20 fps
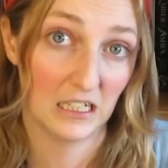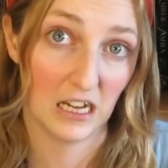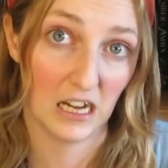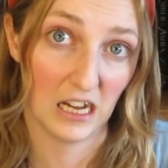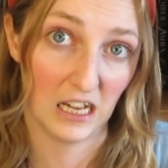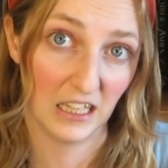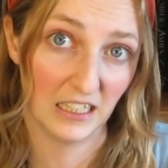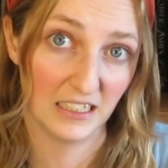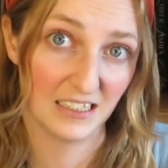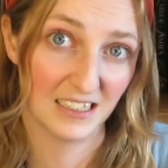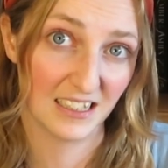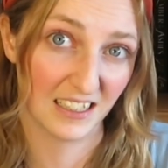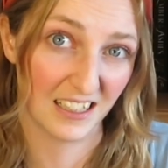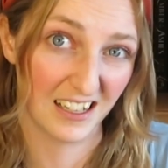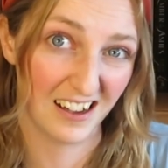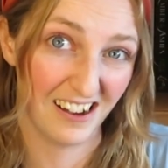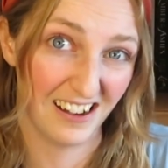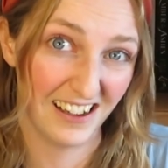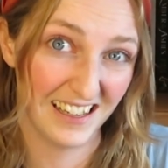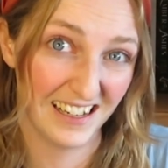I liked the
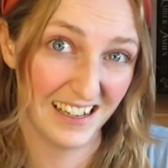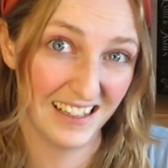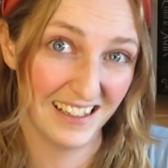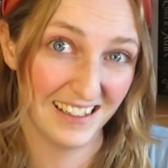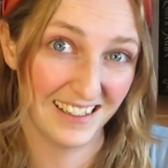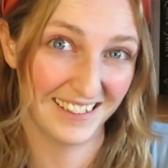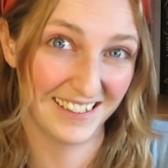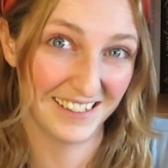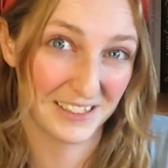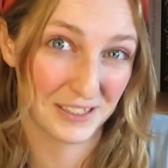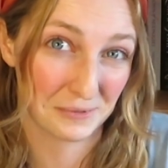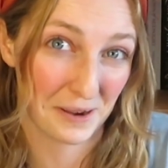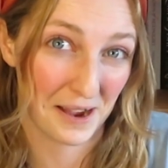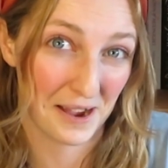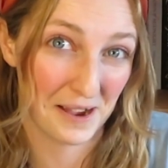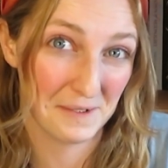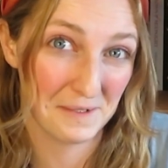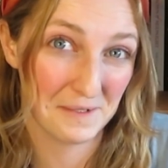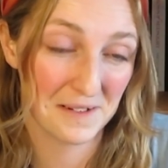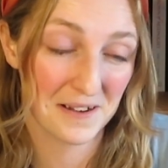guy in it as
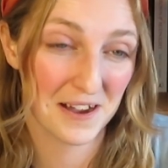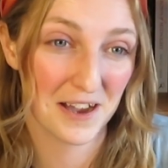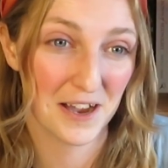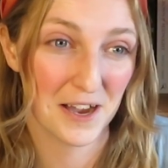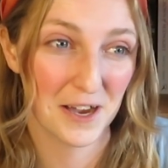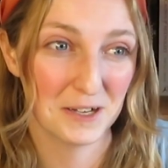well.